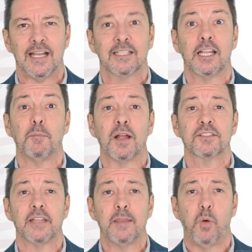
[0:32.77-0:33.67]

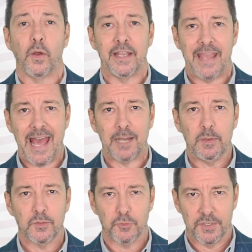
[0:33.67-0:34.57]
Clermont's Lake Pointe
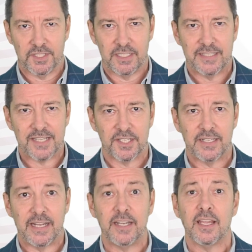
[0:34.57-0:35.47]
Academy was recently
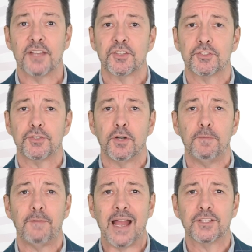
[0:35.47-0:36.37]
designated as a
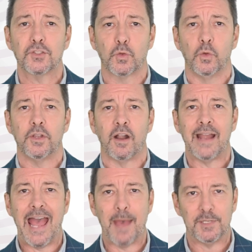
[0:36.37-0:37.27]
certified schoolyard
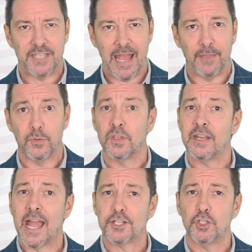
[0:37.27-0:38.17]
habitat through the
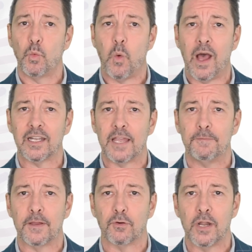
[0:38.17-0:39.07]
National
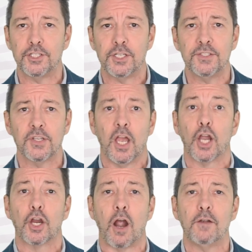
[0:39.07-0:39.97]
Wildlife Federation's
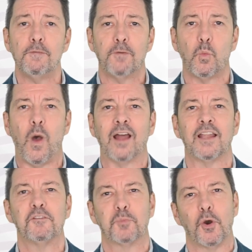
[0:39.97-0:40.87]
Garden for
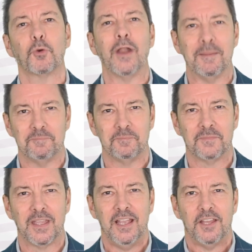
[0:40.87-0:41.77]
Wildlife program.
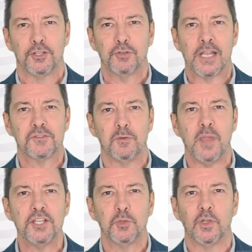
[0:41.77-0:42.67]
The
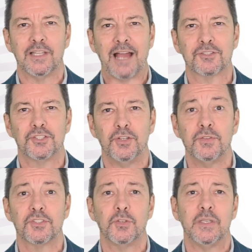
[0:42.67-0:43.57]
transformation will allow
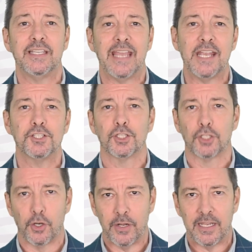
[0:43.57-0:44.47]
students to engage in
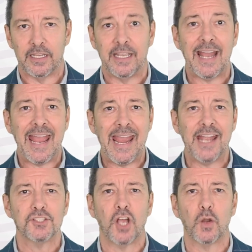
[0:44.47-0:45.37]
learning in a
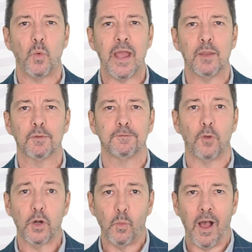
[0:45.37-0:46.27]
hands-on way with
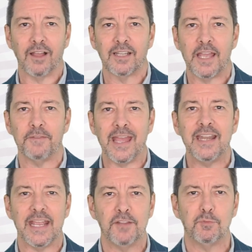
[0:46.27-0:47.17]
Florida wildlife
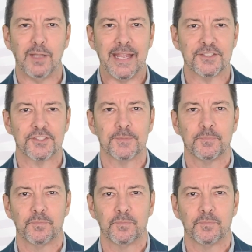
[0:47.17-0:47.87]
and native plants.